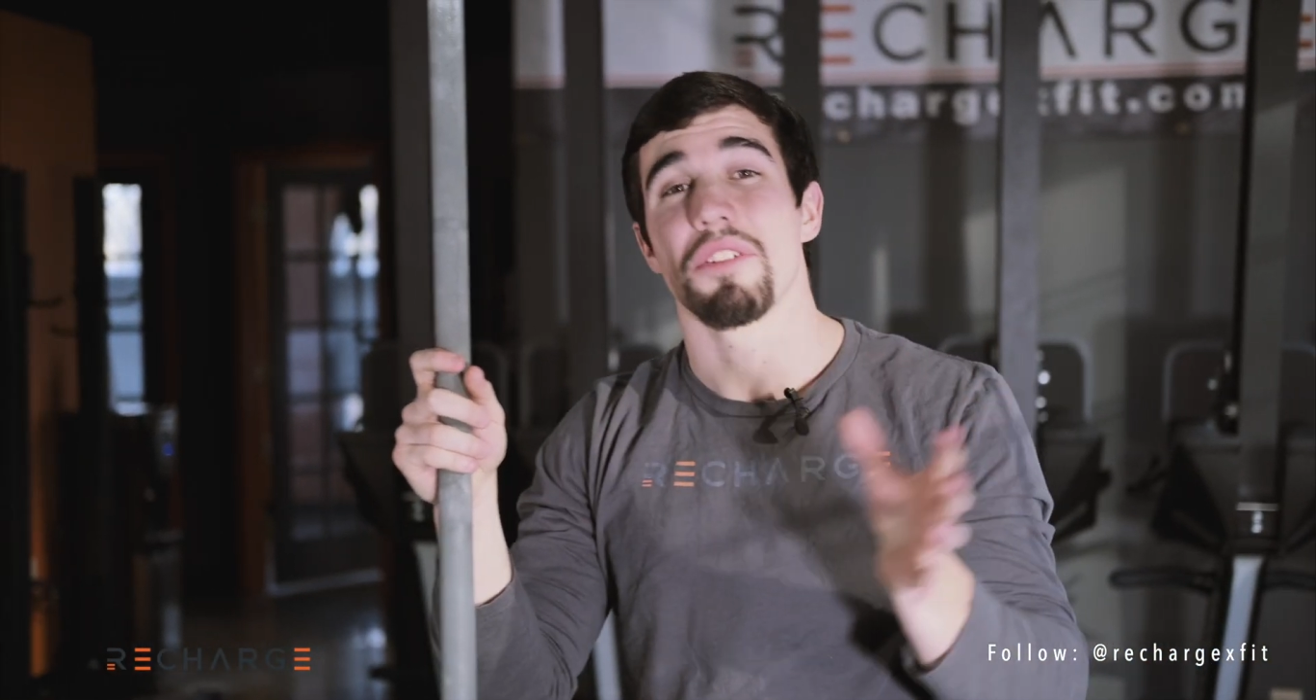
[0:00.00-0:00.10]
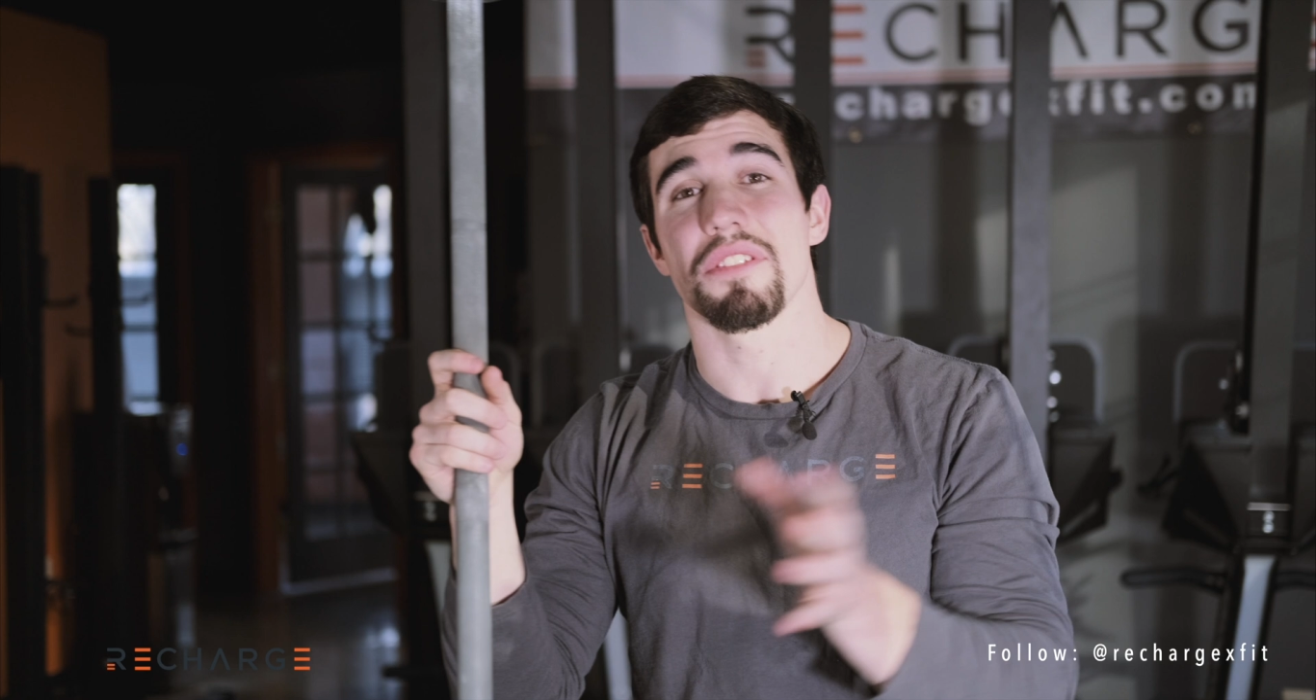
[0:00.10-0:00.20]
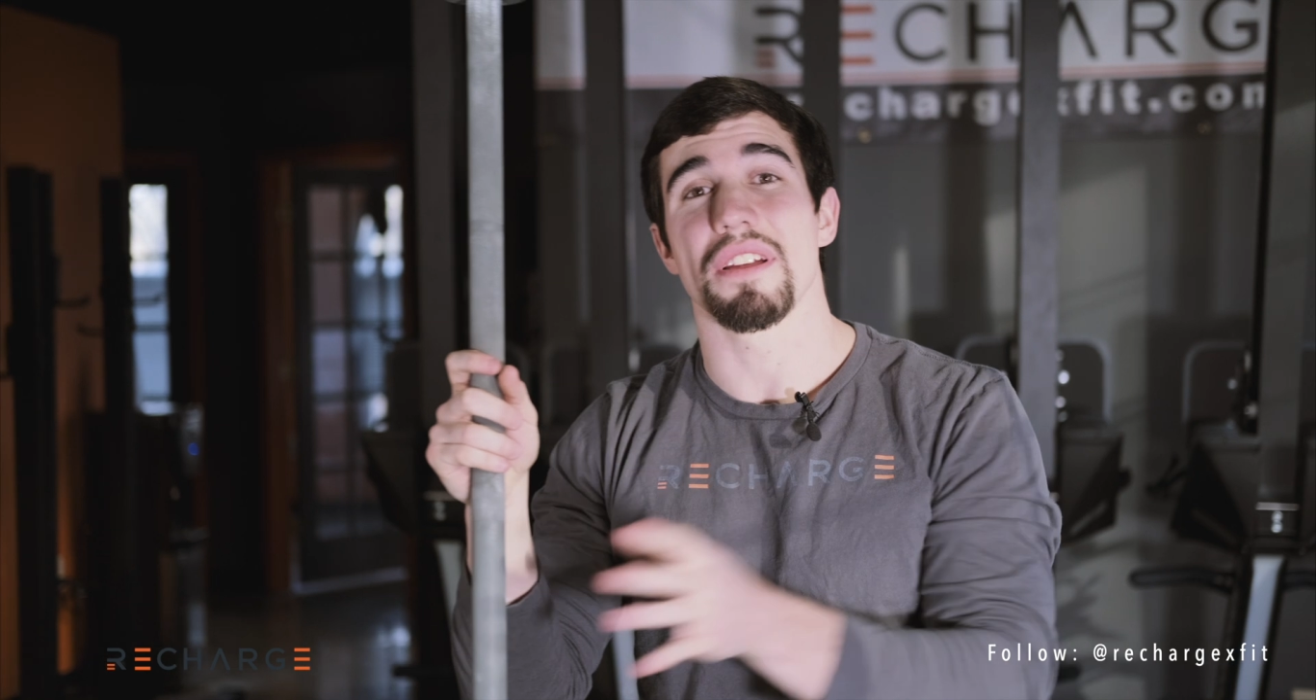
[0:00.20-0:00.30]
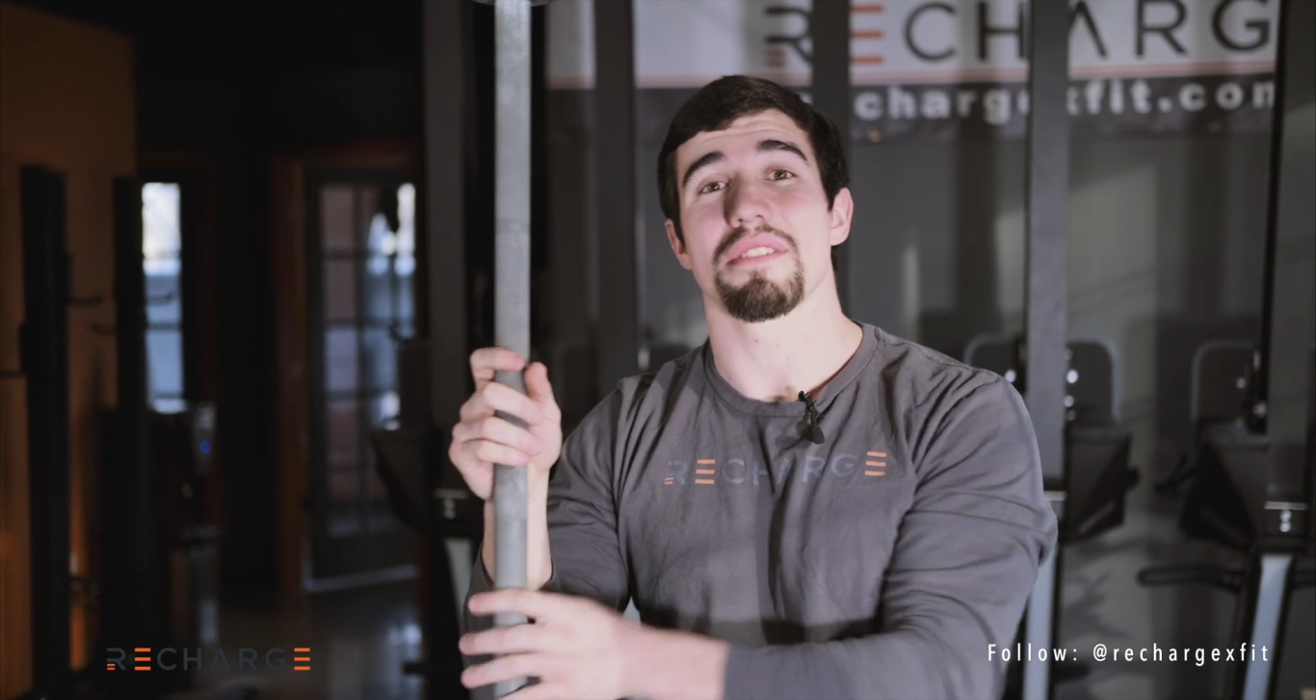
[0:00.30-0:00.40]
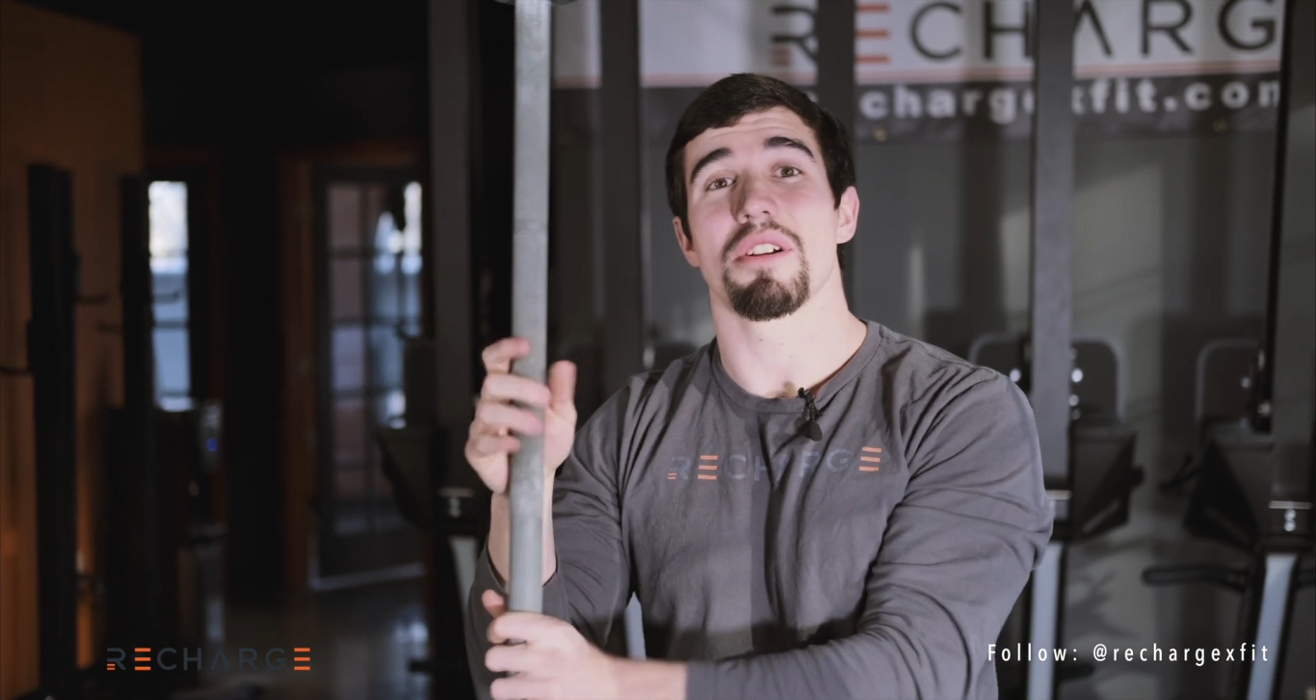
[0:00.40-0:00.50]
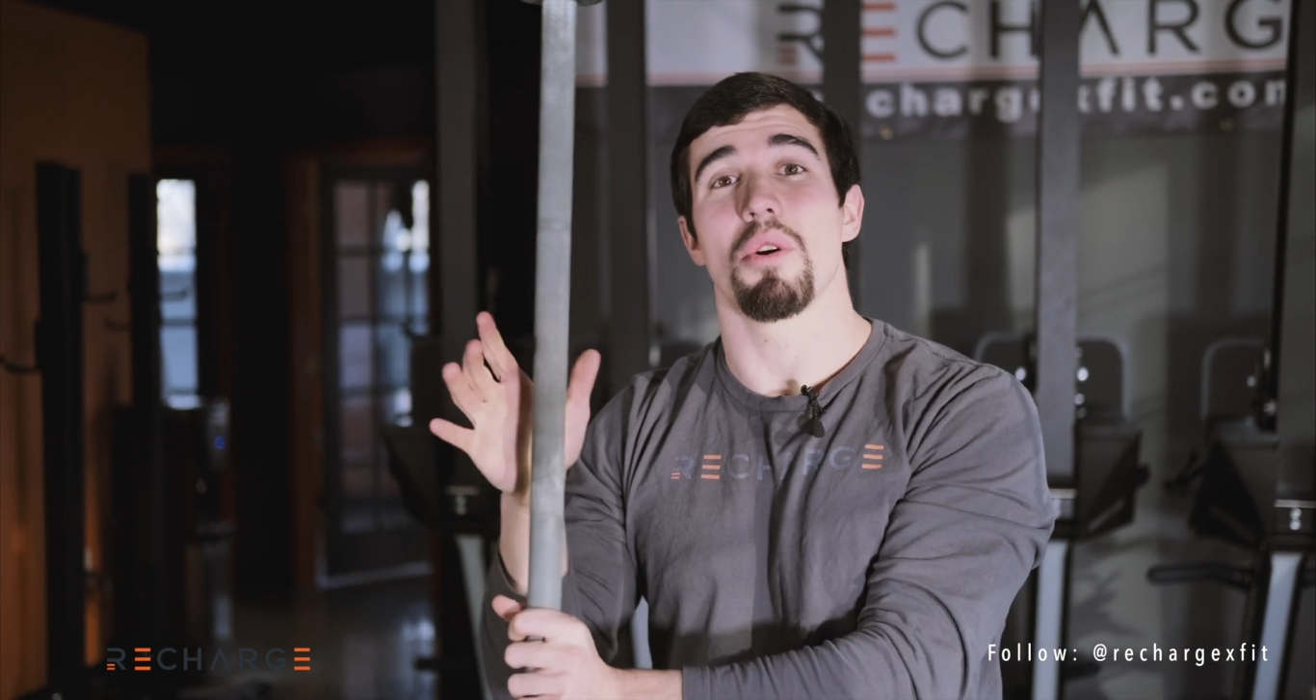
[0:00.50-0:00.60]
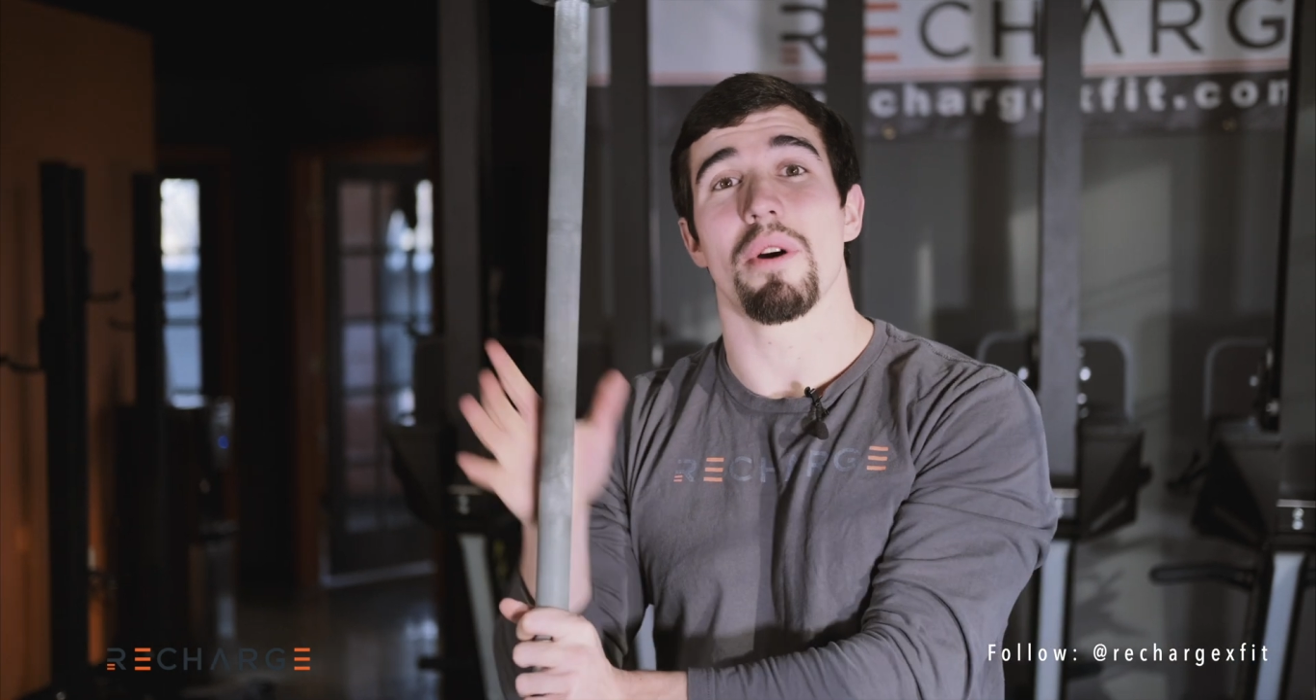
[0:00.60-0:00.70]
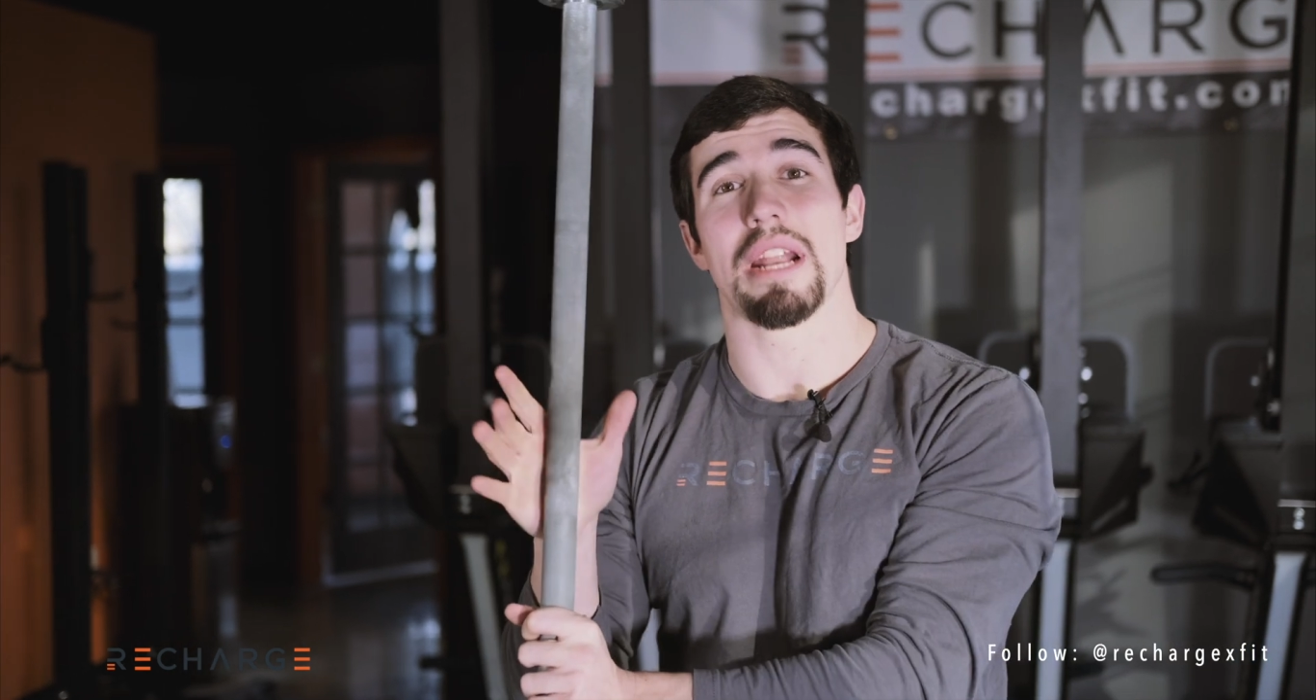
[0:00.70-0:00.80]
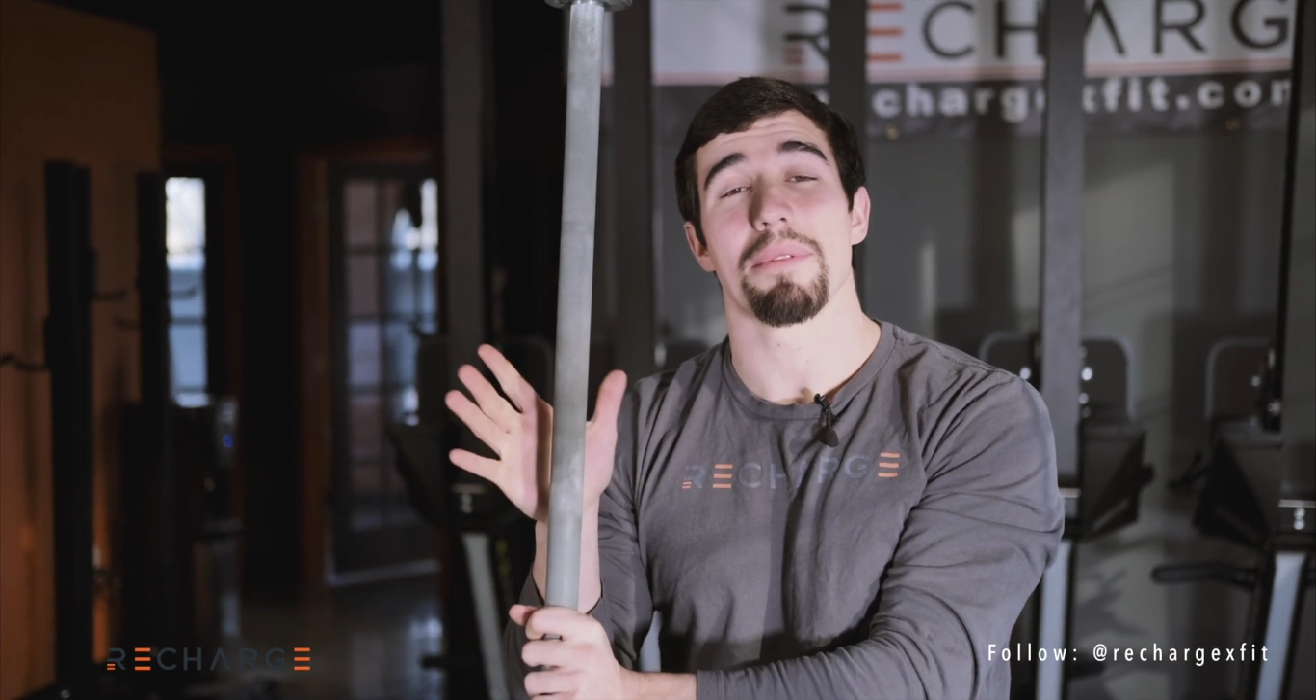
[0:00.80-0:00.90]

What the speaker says: other things that are going